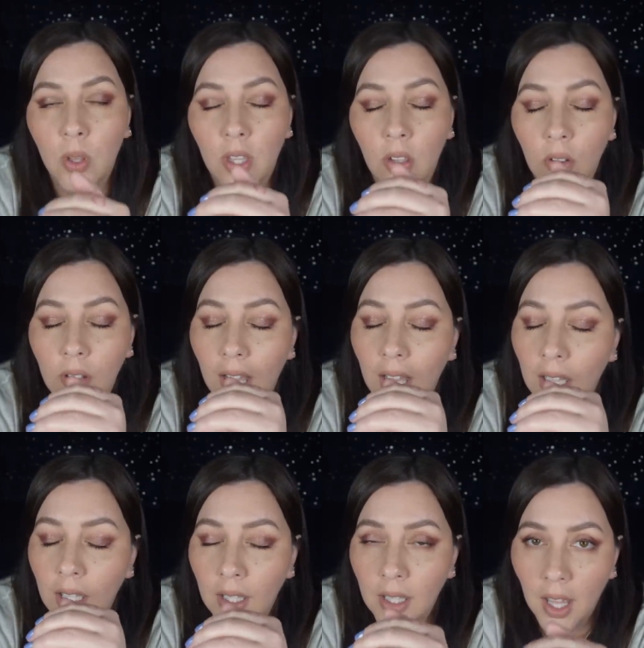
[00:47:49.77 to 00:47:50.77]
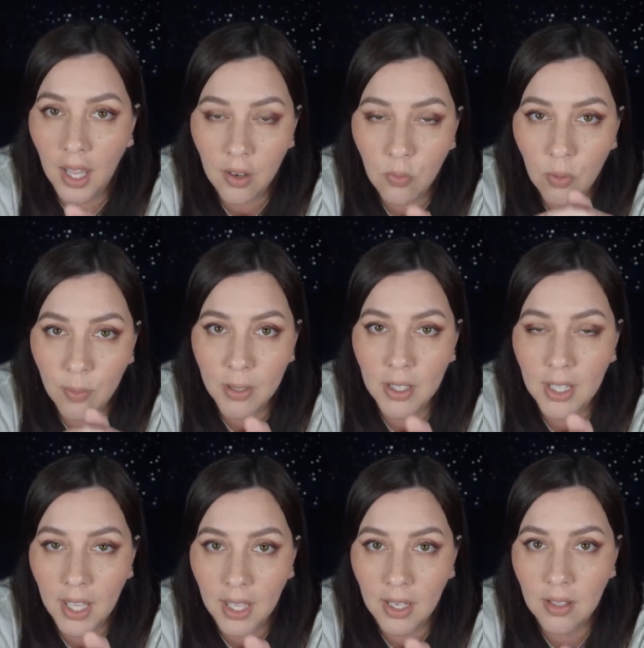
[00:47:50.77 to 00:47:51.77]
killed a lot of women in
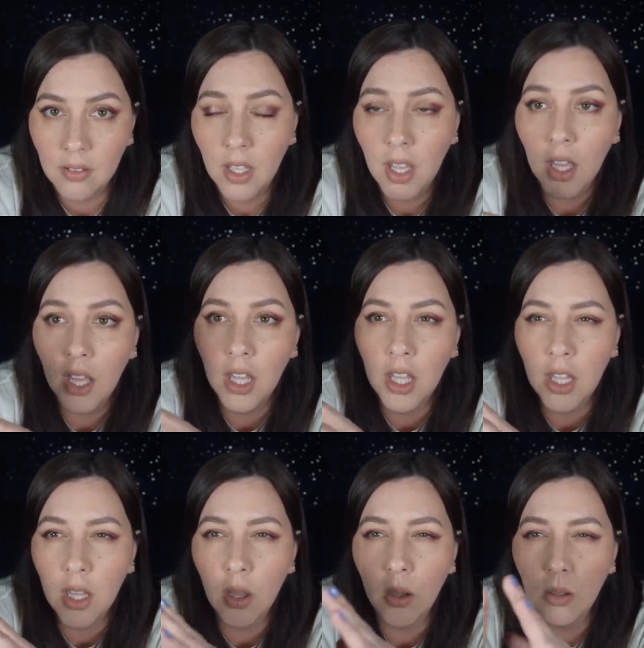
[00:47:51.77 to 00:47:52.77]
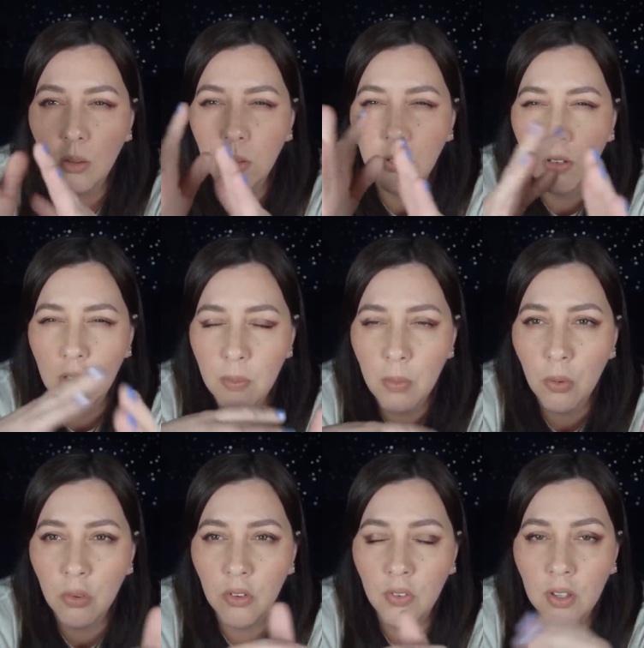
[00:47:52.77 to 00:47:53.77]
the 80s. He did
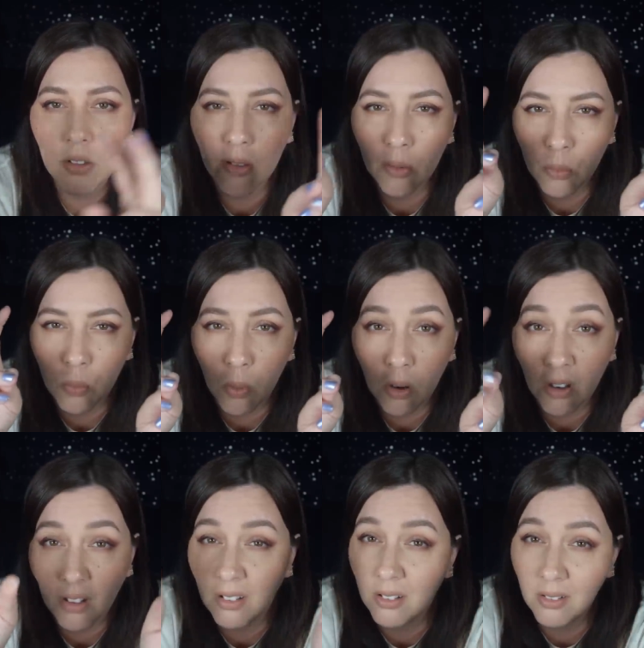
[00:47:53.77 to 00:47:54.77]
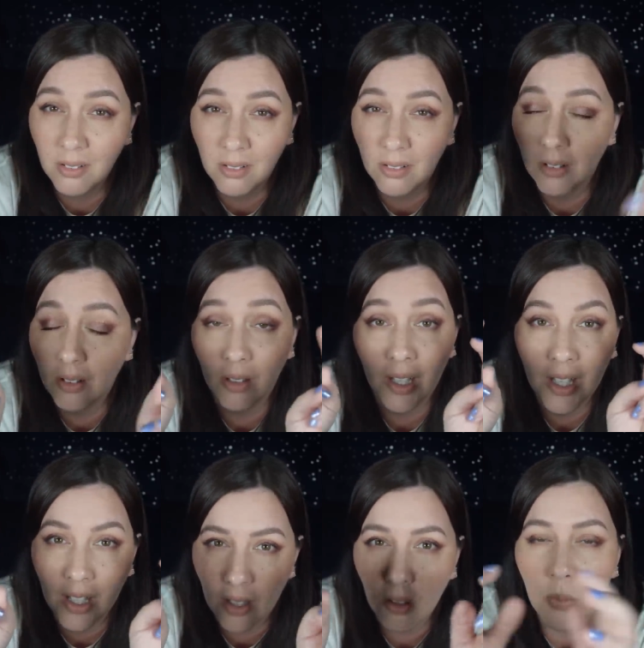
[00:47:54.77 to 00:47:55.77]
most of his work. He
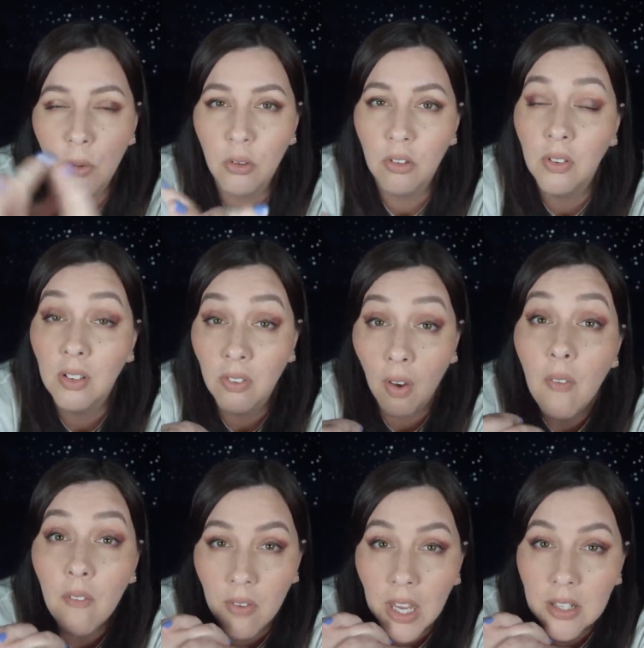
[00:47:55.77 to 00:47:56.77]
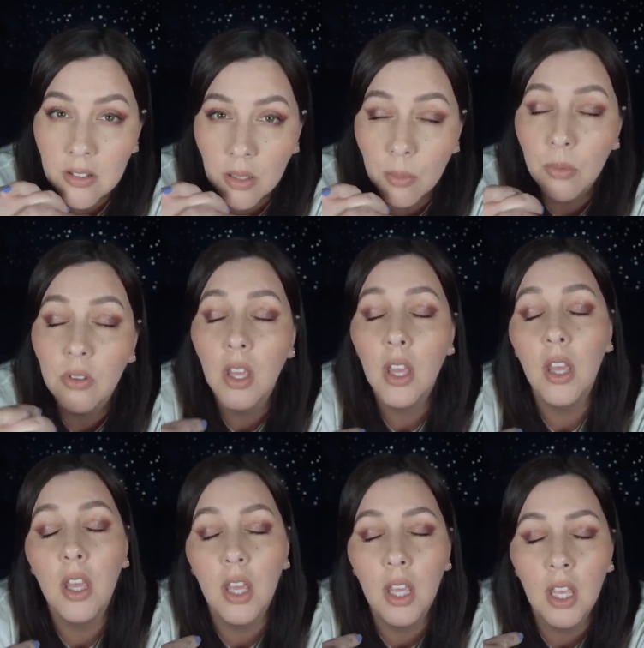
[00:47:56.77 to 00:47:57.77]
killed most of his victims
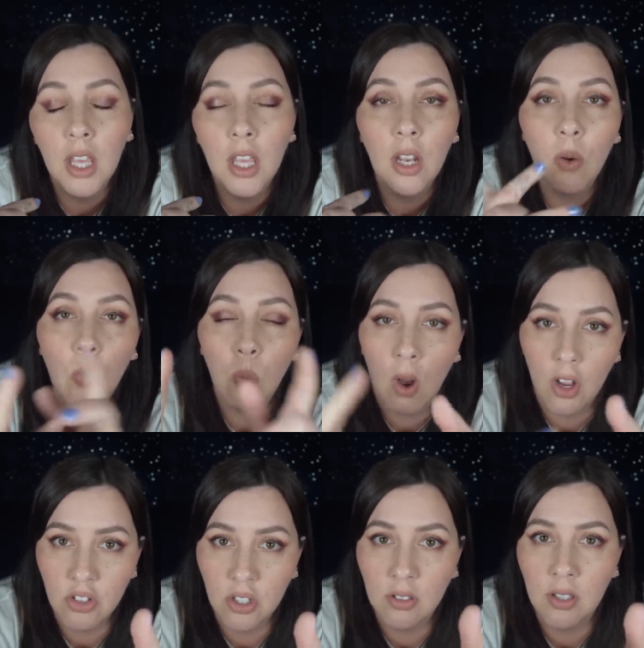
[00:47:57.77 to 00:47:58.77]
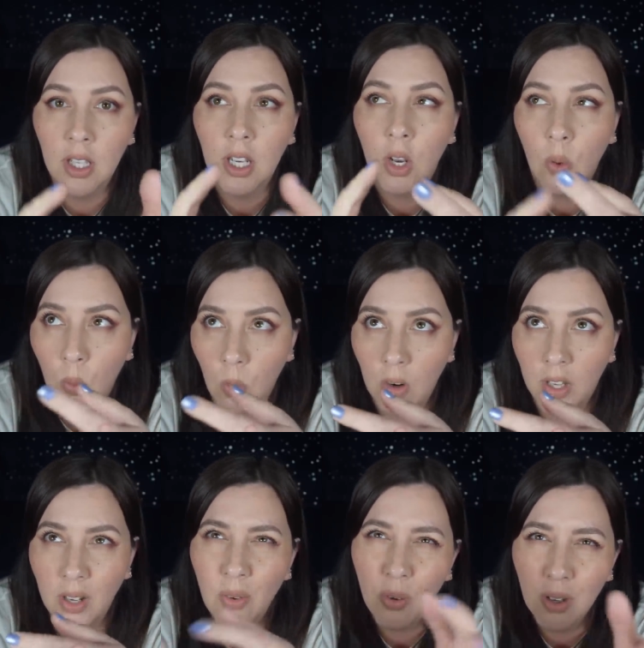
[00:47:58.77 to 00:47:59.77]
in Washington and
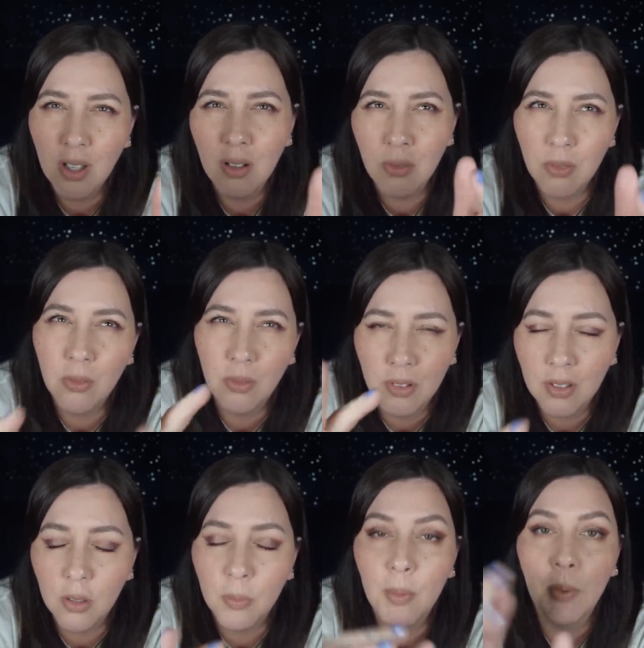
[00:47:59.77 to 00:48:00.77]
Oregon. Oregon was a little bit,